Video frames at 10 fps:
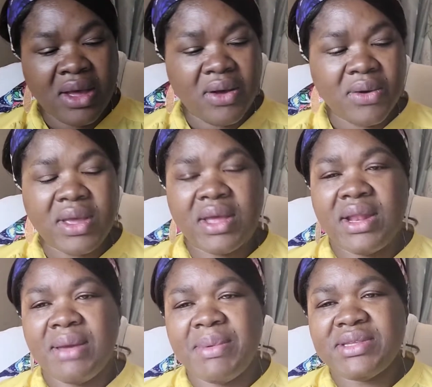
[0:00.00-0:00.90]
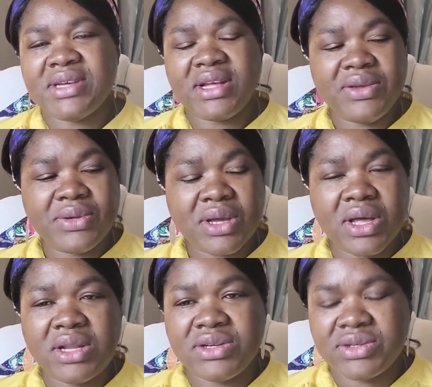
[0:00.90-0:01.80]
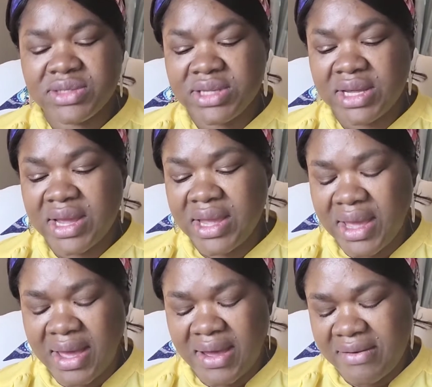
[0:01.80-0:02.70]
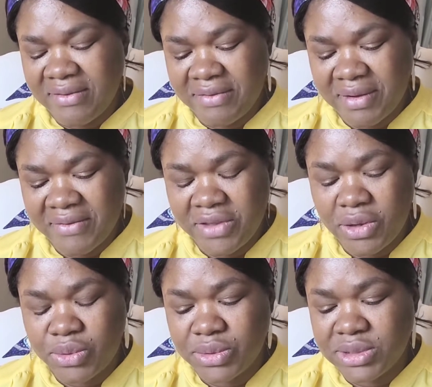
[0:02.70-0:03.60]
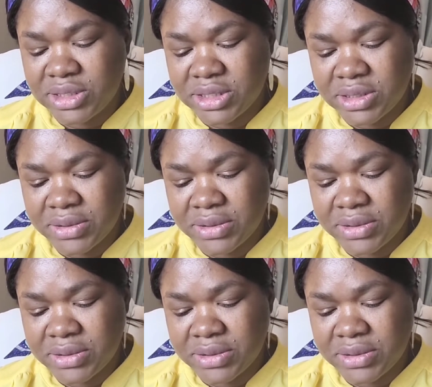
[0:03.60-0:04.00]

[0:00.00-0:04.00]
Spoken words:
okay, let me tell you the colors that I have used.